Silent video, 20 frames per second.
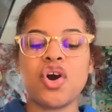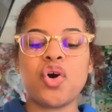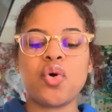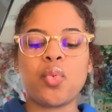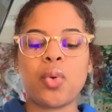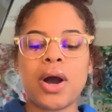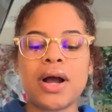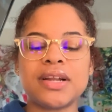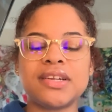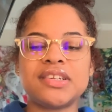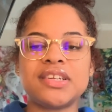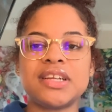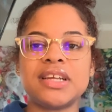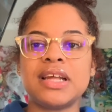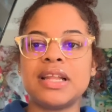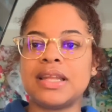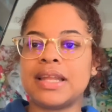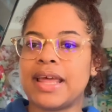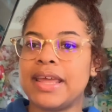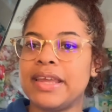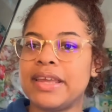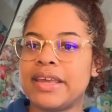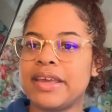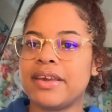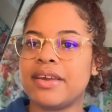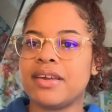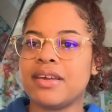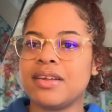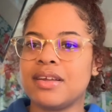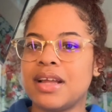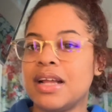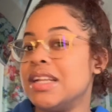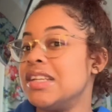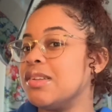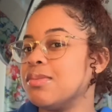watch it, like it, and